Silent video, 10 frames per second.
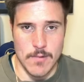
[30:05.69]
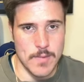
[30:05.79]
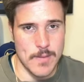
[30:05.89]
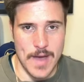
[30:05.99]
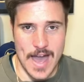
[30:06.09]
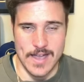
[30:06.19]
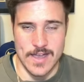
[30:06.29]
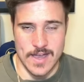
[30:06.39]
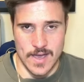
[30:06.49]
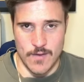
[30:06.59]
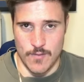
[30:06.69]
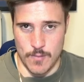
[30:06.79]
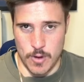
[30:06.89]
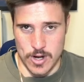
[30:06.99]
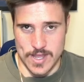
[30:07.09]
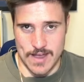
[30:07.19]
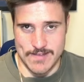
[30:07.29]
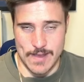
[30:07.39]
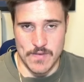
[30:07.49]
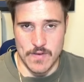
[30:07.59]
We'll be back for a
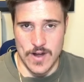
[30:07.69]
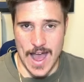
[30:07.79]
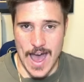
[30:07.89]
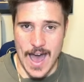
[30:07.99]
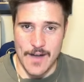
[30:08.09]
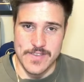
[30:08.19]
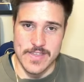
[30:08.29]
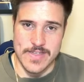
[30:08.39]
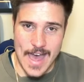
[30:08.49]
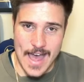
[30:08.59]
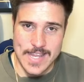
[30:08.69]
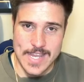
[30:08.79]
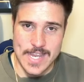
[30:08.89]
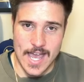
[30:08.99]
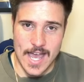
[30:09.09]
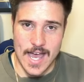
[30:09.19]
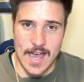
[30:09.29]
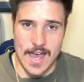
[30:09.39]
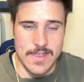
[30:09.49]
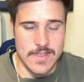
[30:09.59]
podcast episode after that.
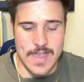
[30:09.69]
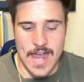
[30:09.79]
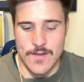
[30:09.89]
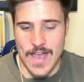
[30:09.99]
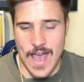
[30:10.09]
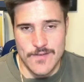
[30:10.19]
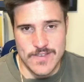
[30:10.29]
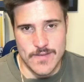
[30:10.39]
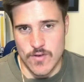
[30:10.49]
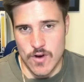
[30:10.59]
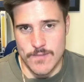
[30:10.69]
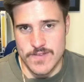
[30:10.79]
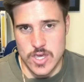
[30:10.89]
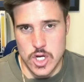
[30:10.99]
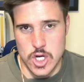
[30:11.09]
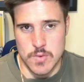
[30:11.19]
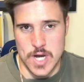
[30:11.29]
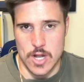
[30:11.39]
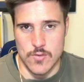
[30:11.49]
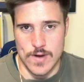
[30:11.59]
Other than that, if you haven't subscribed to the YouTube
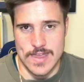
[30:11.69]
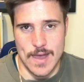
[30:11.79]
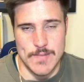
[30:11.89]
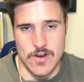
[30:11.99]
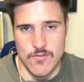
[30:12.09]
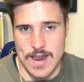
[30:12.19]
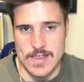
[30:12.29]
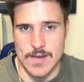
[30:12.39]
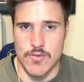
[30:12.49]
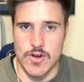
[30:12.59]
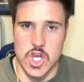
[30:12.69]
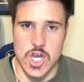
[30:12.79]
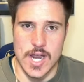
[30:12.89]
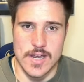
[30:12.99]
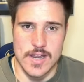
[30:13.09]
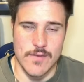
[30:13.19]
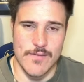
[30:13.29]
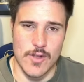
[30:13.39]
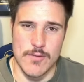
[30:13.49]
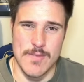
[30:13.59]
channel already, that'd be greatly appreciated. You can
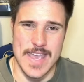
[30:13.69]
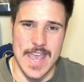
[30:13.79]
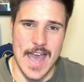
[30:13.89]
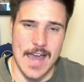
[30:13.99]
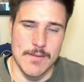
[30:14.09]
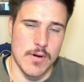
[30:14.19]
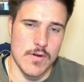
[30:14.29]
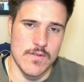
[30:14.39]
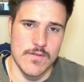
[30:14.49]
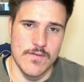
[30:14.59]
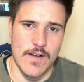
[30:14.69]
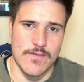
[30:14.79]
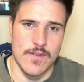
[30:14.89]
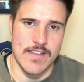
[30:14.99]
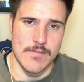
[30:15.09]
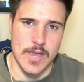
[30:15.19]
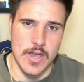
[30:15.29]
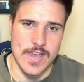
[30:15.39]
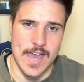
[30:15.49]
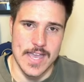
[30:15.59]
follow me at POK252, that's
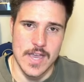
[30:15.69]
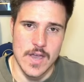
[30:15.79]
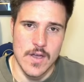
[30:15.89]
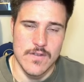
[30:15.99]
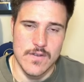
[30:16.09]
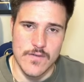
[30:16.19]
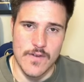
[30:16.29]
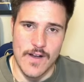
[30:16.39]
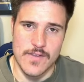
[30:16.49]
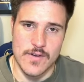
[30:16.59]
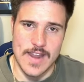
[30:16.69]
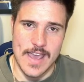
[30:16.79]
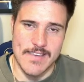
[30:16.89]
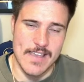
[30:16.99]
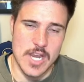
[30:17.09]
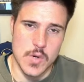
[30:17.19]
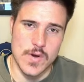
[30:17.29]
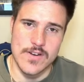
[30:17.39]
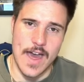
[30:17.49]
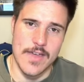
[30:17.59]
POK252 on
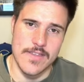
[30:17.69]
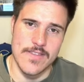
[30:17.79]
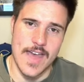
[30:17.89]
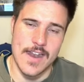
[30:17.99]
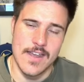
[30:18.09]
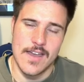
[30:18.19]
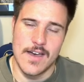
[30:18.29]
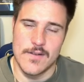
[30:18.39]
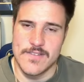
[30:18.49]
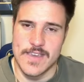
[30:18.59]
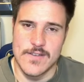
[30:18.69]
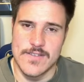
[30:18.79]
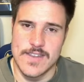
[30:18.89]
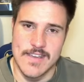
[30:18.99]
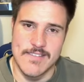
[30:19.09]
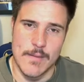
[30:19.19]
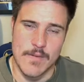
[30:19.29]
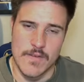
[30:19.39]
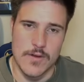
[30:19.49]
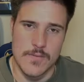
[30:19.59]
X/Twitter. And other than that, I'll see you in the next
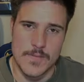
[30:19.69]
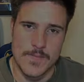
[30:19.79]
episode.